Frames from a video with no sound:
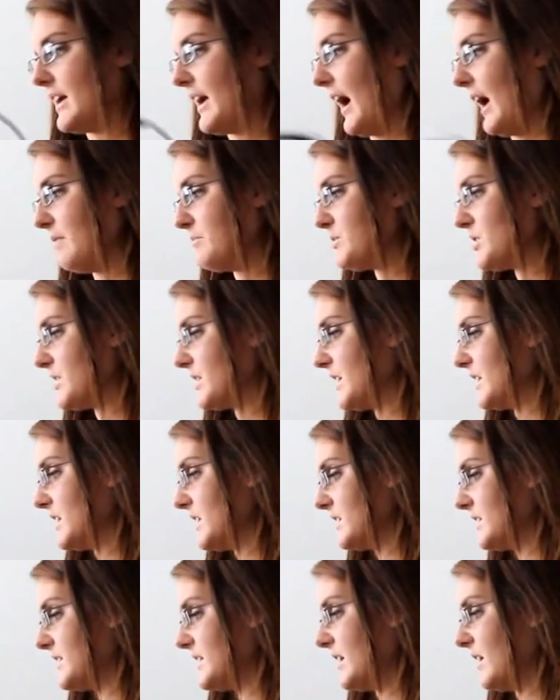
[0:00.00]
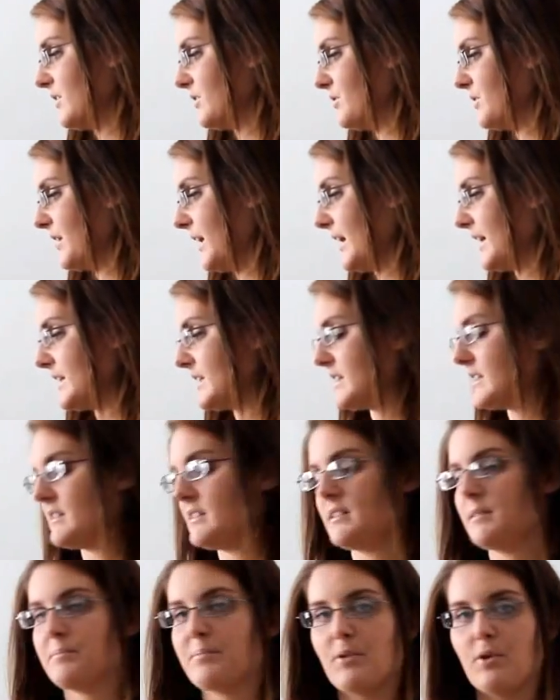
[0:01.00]
I'm just going to tell you guys
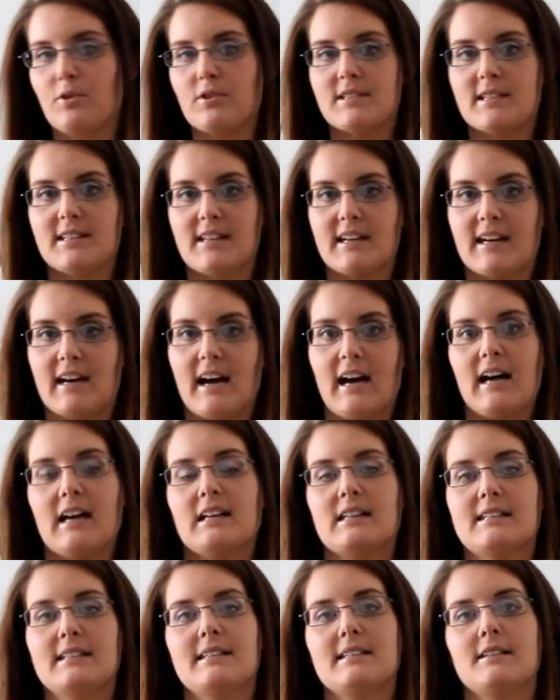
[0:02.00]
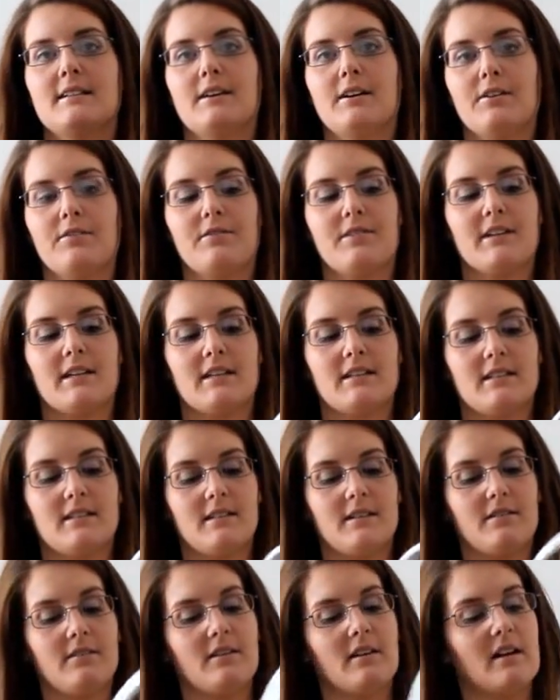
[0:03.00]
the pros and the cons of these.
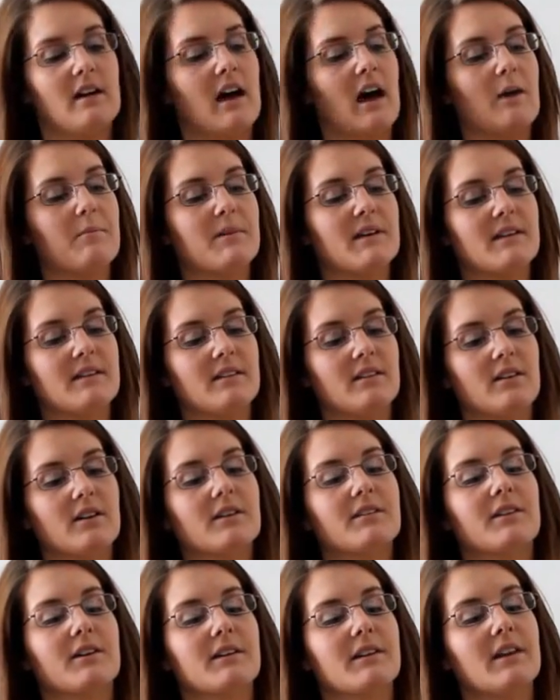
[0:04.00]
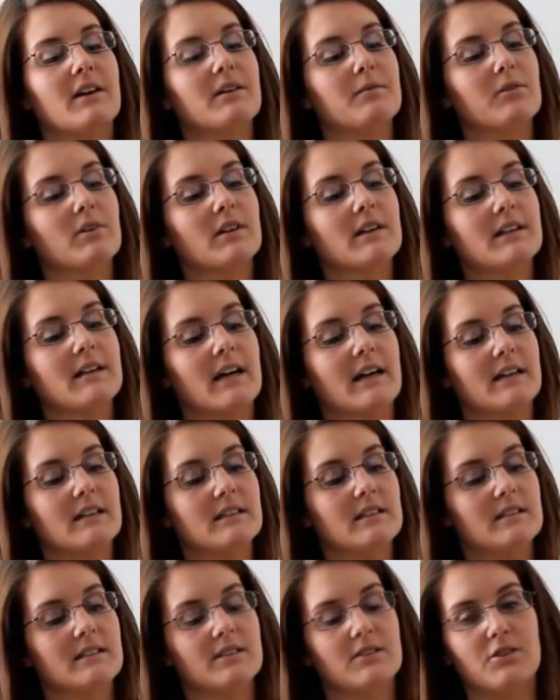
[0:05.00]
I mean, look, they look really
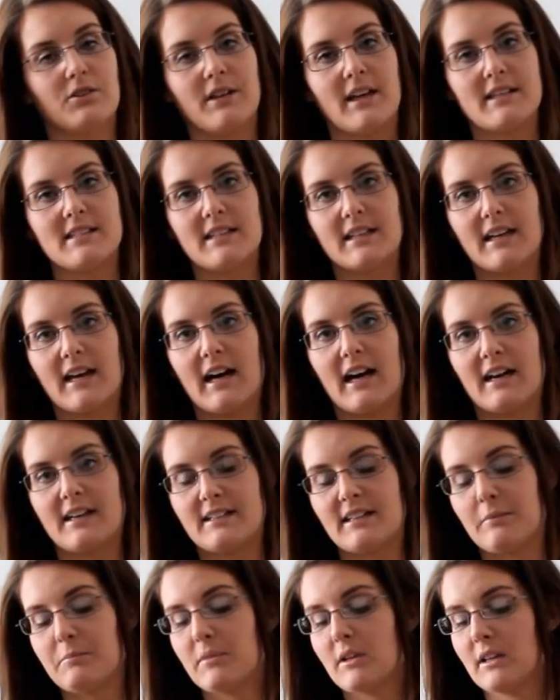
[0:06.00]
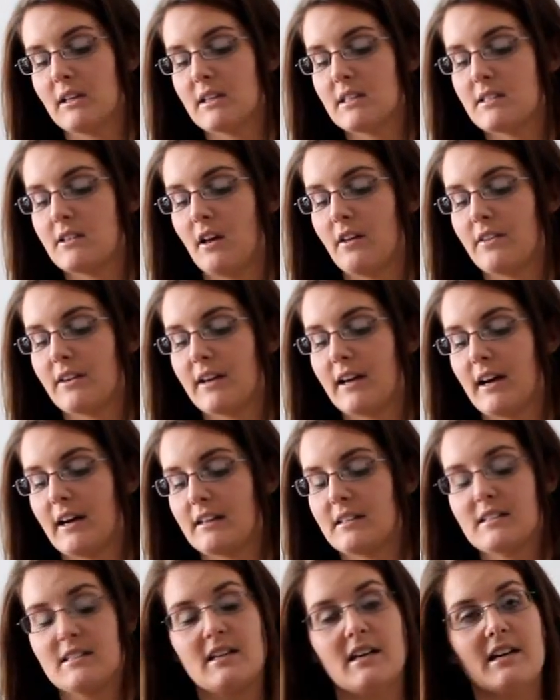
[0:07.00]
nice, so that's a con. I'm going to list all the
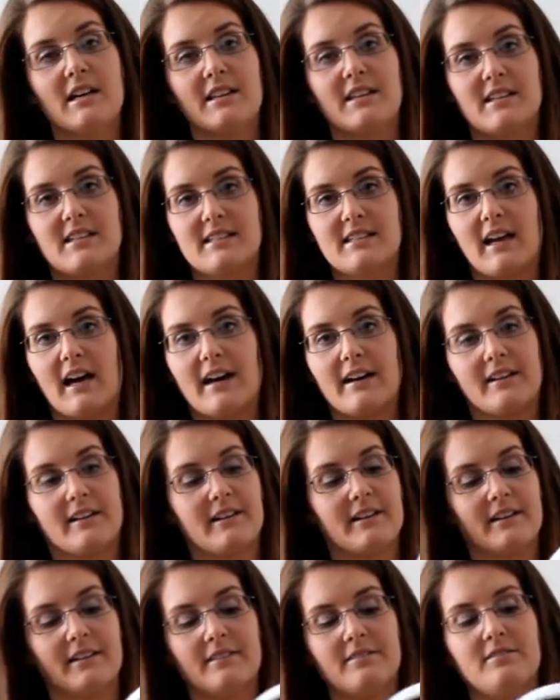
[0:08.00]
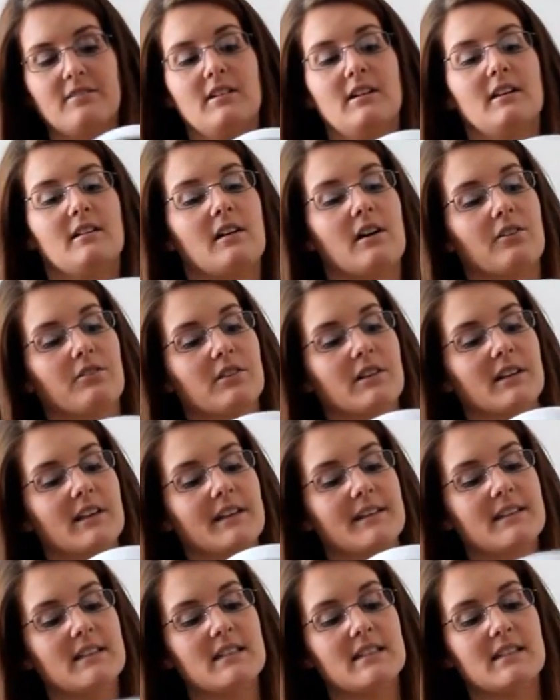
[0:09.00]
cons. The styling, I really
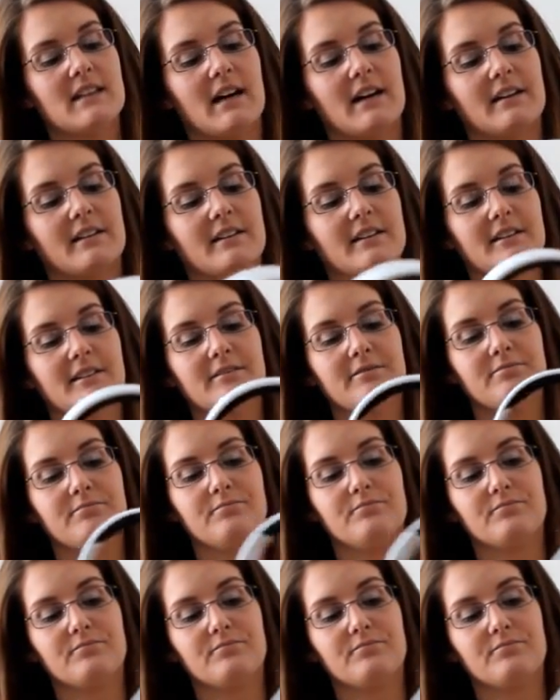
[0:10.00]
like the styling.